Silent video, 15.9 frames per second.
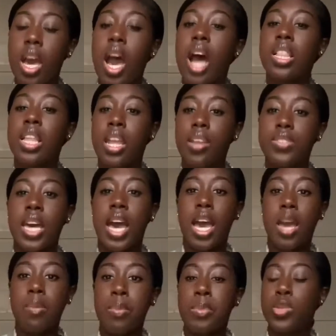a lot of
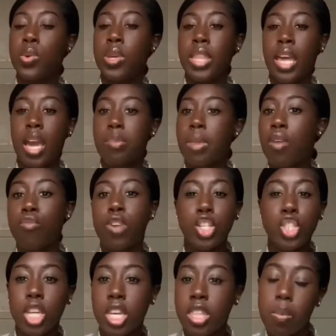time in between, like I'm not
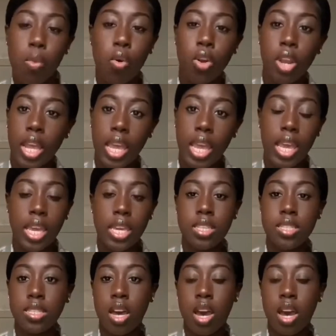rushing in the mornings.